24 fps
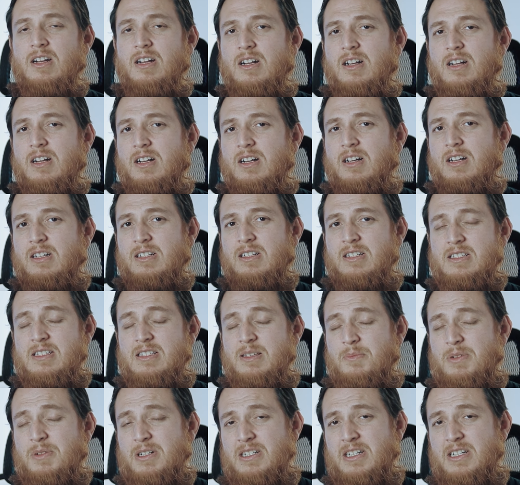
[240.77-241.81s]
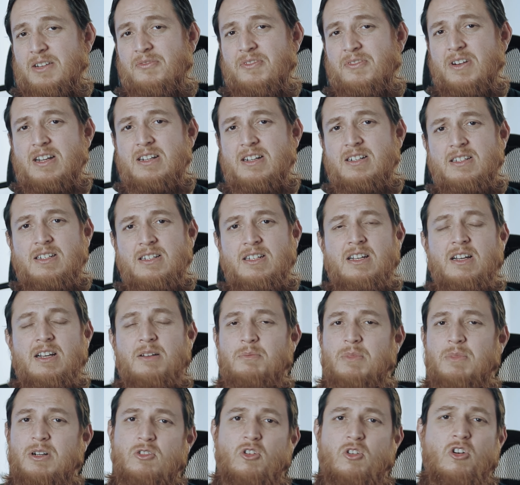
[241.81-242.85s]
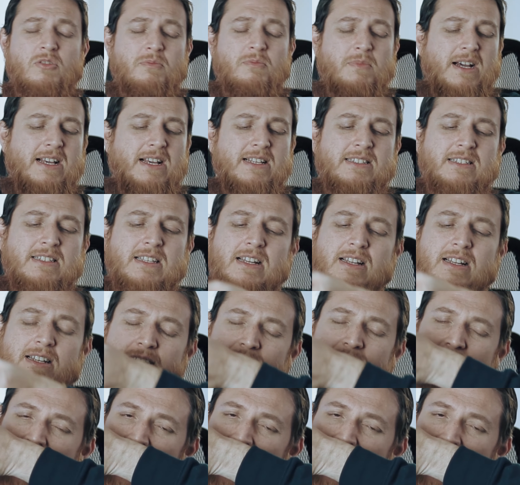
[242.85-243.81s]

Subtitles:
it is a bit different, but on my skin,